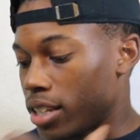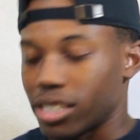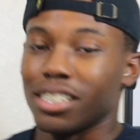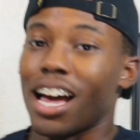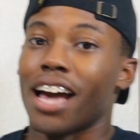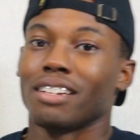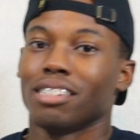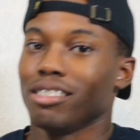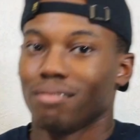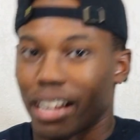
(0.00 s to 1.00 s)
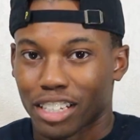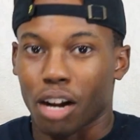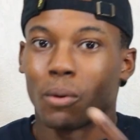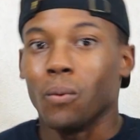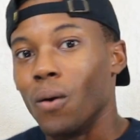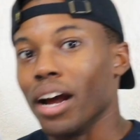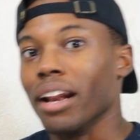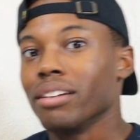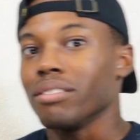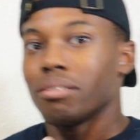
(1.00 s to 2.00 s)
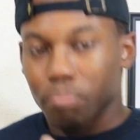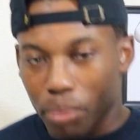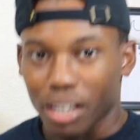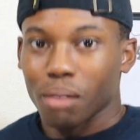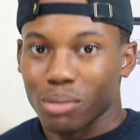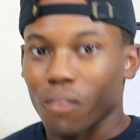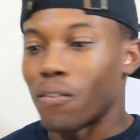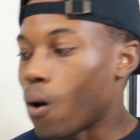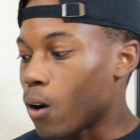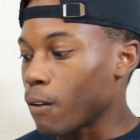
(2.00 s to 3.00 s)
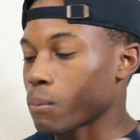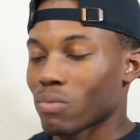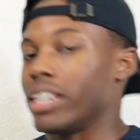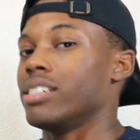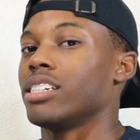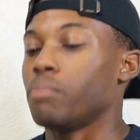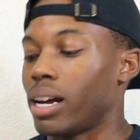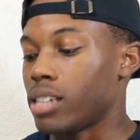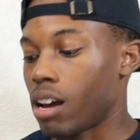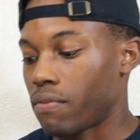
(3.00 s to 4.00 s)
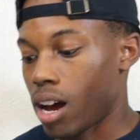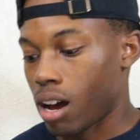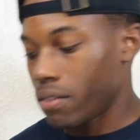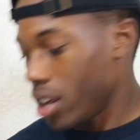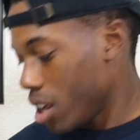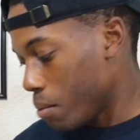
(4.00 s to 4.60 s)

This is not, like, number one pickup so far. It's just my top five.